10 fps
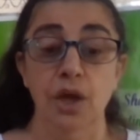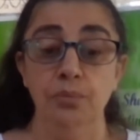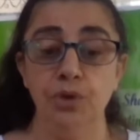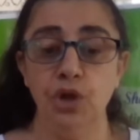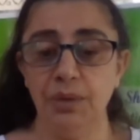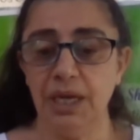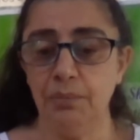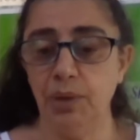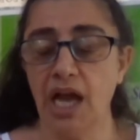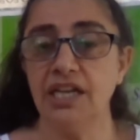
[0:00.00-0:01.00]
Puberty
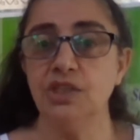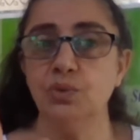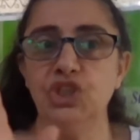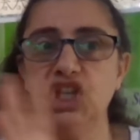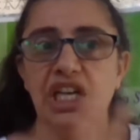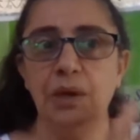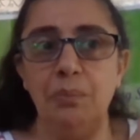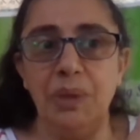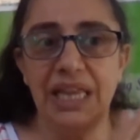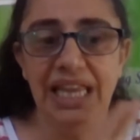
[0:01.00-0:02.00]
blockers, which are
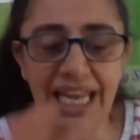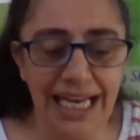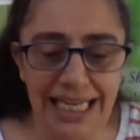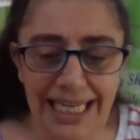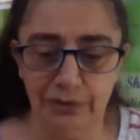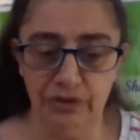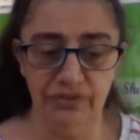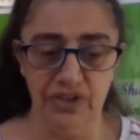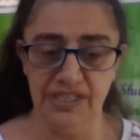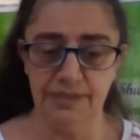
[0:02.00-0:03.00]
completely
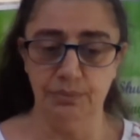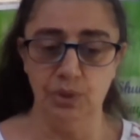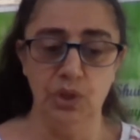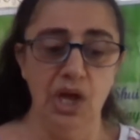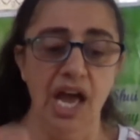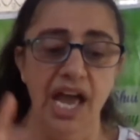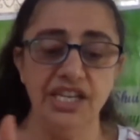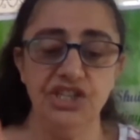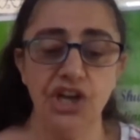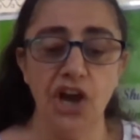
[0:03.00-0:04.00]
reversible
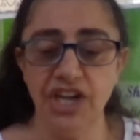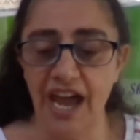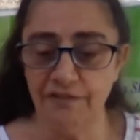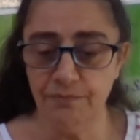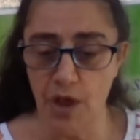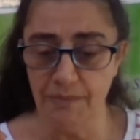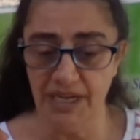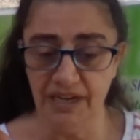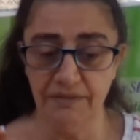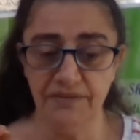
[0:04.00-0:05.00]
and don't have
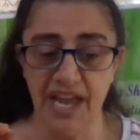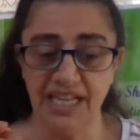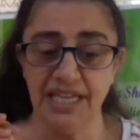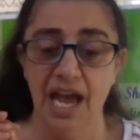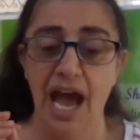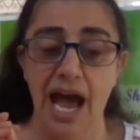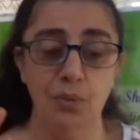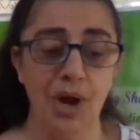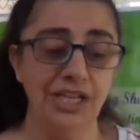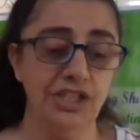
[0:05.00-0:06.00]
permanent effects, are
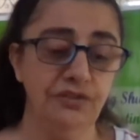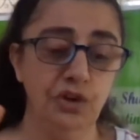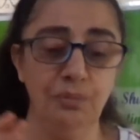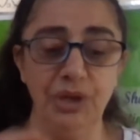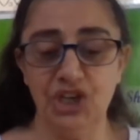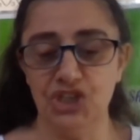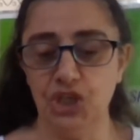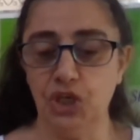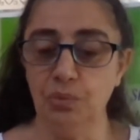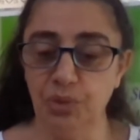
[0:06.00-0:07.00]
wonderful because
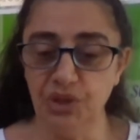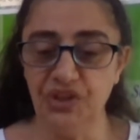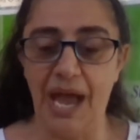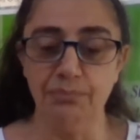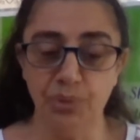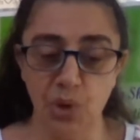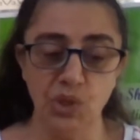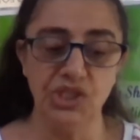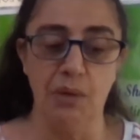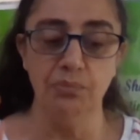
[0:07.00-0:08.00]
you can put that
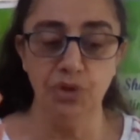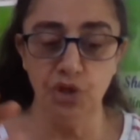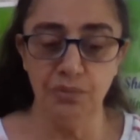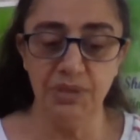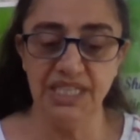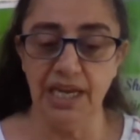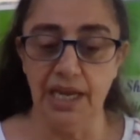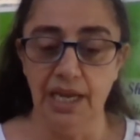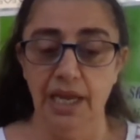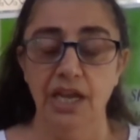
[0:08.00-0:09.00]
pause on
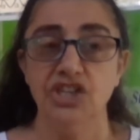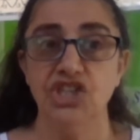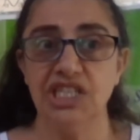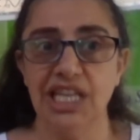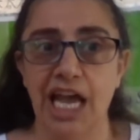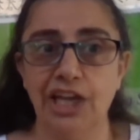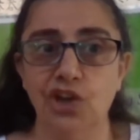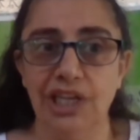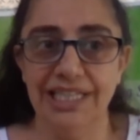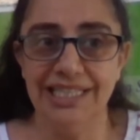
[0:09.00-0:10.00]
puberty, just like
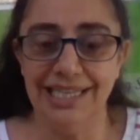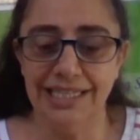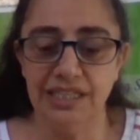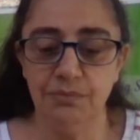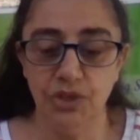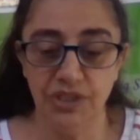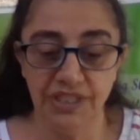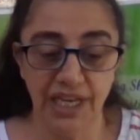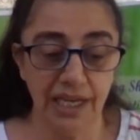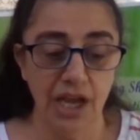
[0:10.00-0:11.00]
you're listening to
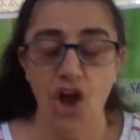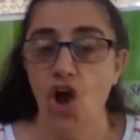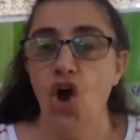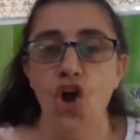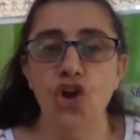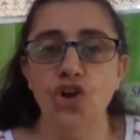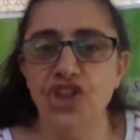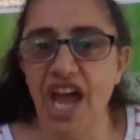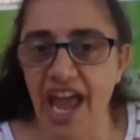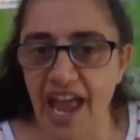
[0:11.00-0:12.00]
music. Who
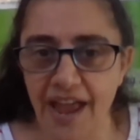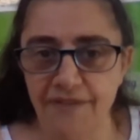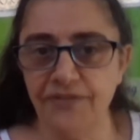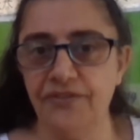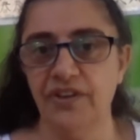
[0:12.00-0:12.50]
the F